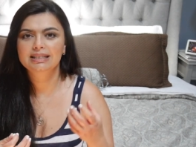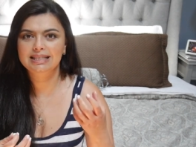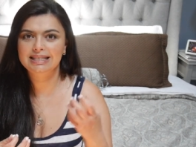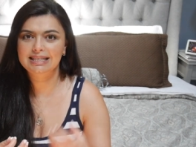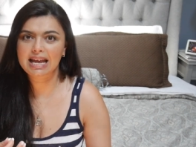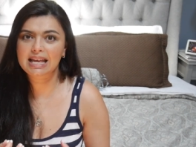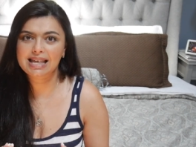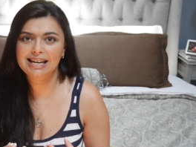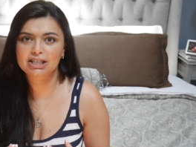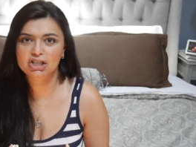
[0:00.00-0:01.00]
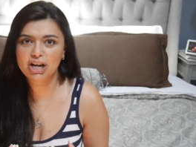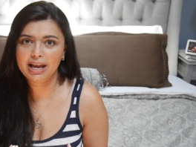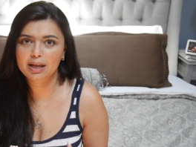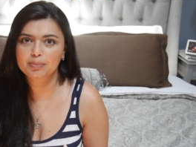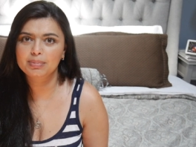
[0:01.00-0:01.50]
to stay that
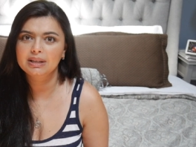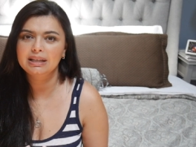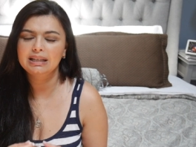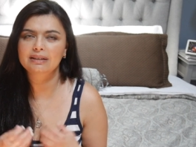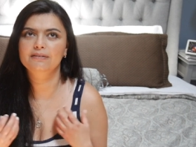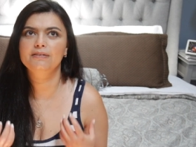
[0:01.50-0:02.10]
shape, it